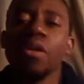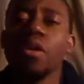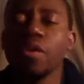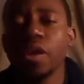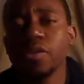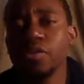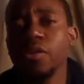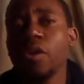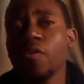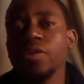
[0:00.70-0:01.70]
Okay, so
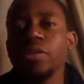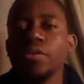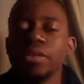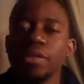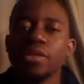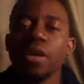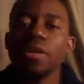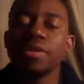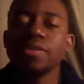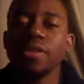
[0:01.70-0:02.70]
you're obviously going to need to
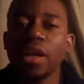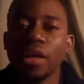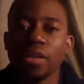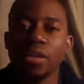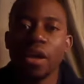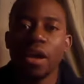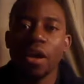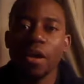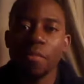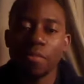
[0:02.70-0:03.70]
understand
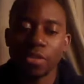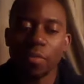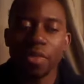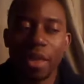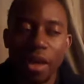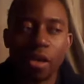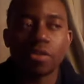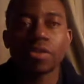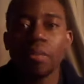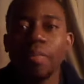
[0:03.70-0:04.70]
um, something
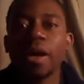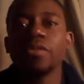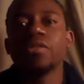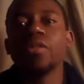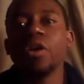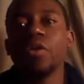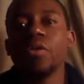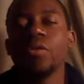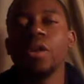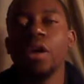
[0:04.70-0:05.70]
else about the
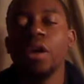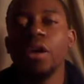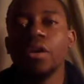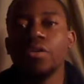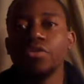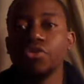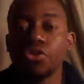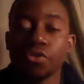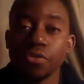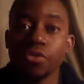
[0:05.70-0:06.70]
whole
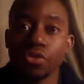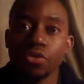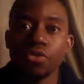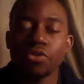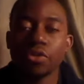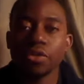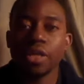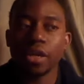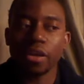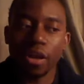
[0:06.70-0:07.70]
nutri nu nutrients
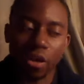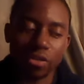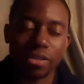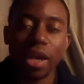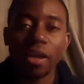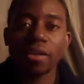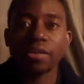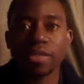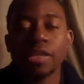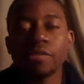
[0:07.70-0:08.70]
that are contained
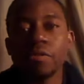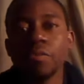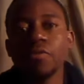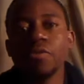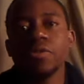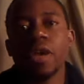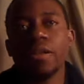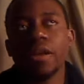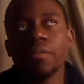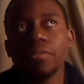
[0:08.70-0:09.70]
inside of superfoods,
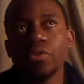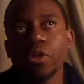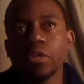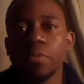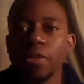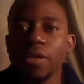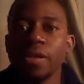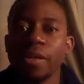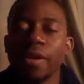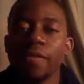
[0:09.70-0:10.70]
and I'm talking
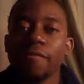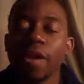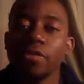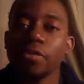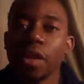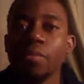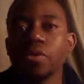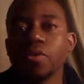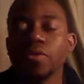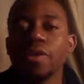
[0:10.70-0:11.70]
particularly about
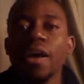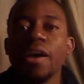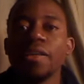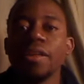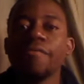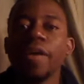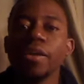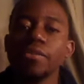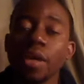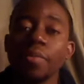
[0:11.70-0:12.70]
phytochemicals. Now,
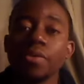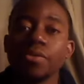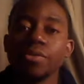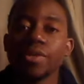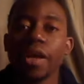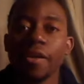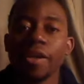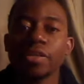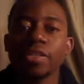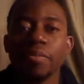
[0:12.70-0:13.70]
phytochemicals are
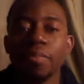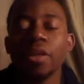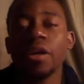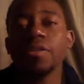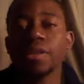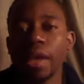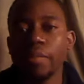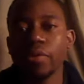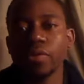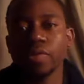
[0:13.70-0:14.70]
actually plant
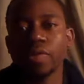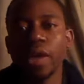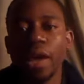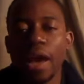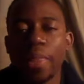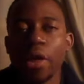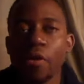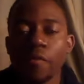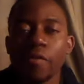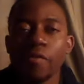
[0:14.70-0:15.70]
chemicals, and they
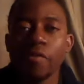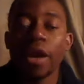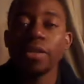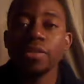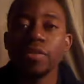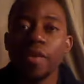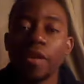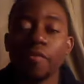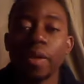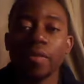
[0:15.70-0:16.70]
offer a variety of
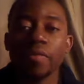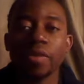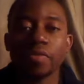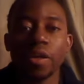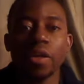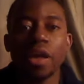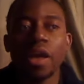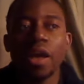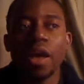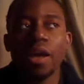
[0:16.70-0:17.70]
health benefits, right?
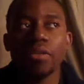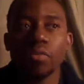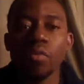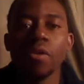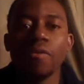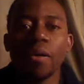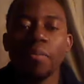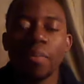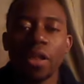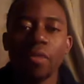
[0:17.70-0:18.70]
And all of our
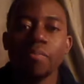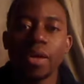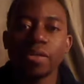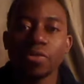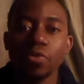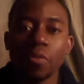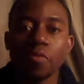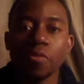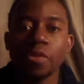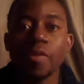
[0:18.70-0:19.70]
plant-based
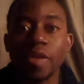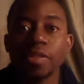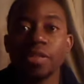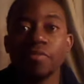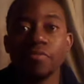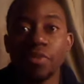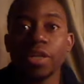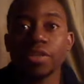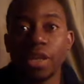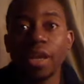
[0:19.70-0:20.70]
superfoods are actually
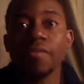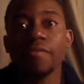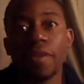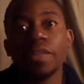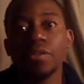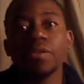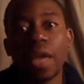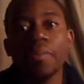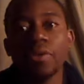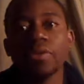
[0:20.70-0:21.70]
rich in
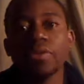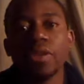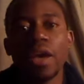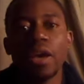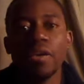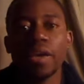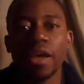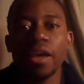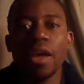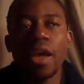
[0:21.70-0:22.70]
phytochemicals,
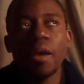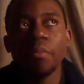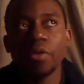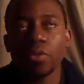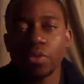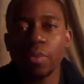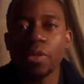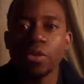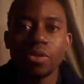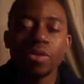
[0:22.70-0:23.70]
okay? But
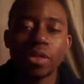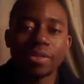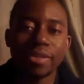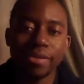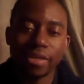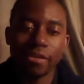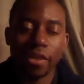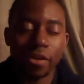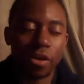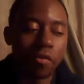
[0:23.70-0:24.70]
something you need to understand is that
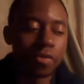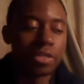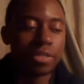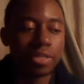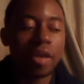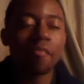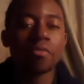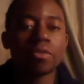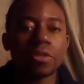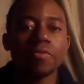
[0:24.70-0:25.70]
there are obviously
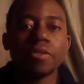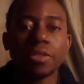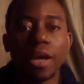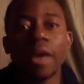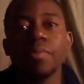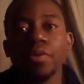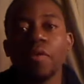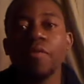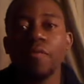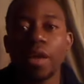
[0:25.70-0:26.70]
several different types
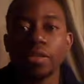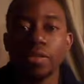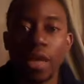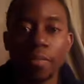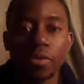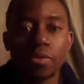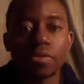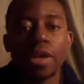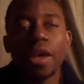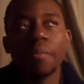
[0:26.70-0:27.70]
of
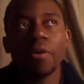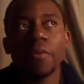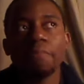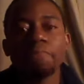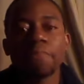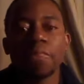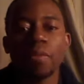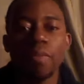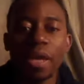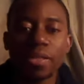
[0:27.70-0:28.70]
phytochemicals, but
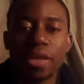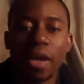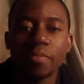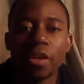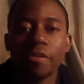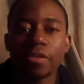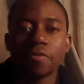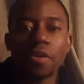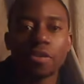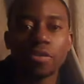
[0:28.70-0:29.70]
the main types are as
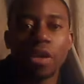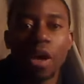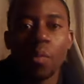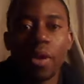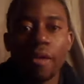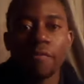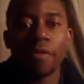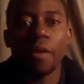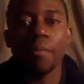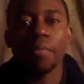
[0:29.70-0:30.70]
follows. We have
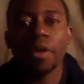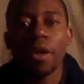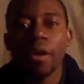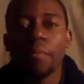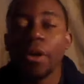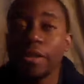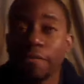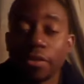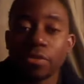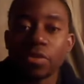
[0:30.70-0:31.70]
um,
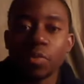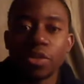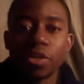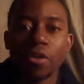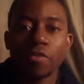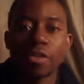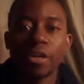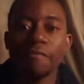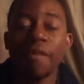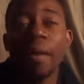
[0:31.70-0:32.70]
polyphenols, which are obviously
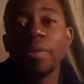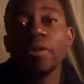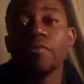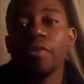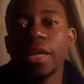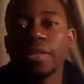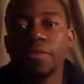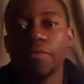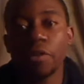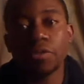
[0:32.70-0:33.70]
a family of
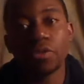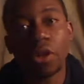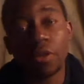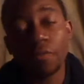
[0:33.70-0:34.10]
related photo,